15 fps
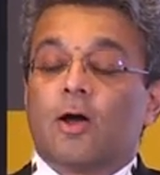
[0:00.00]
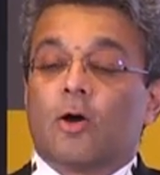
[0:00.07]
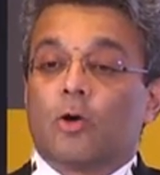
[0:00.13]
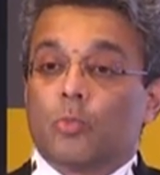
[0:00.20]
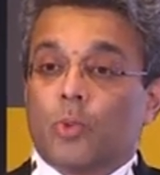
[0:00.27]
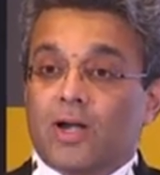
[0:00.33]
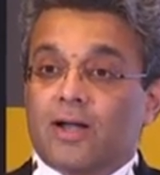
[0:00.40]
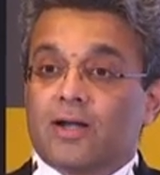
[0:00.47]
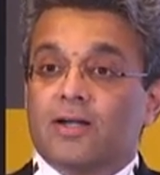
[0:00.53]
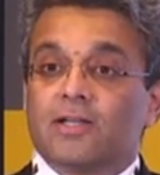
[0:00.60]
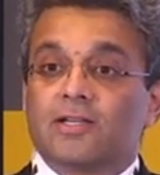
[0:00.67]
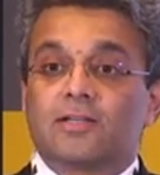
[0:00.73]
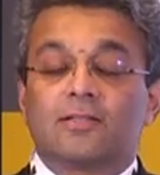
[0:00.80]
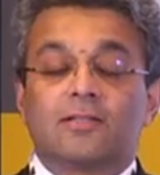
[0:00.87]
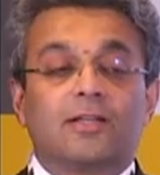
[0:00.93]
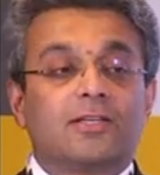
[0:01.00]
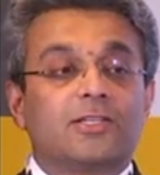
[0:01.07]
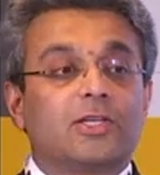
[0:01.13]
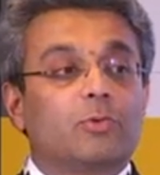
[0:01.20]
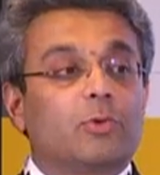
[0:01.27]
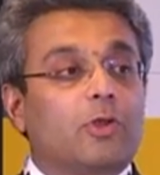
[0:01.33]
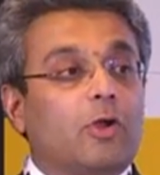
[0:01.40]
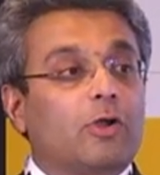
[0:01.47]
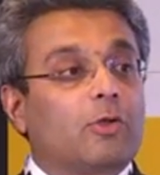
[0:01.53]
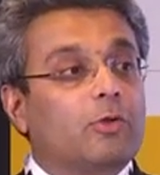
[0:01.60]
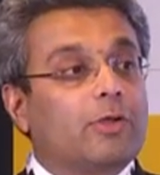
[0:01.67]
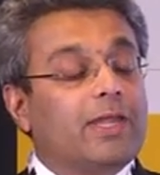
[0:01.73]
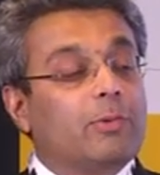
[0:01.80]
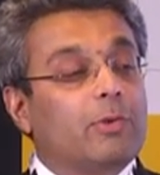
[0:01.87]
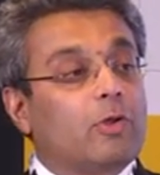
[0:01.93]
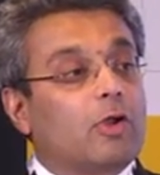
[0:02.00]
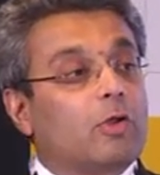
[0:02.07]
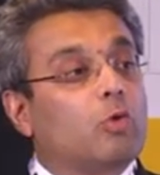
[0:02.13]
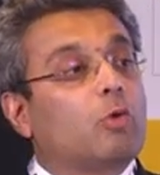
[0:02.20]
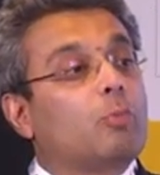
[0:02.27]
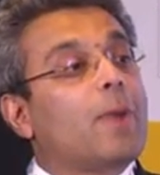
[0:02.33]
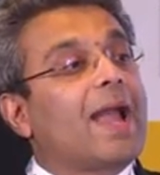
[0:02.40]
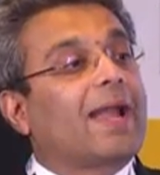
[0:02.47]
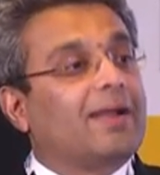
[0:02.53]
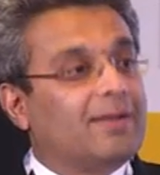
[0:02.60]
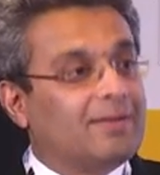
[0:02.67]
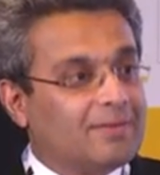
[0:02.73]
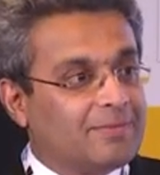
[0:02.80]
on one condition, that he will not look back.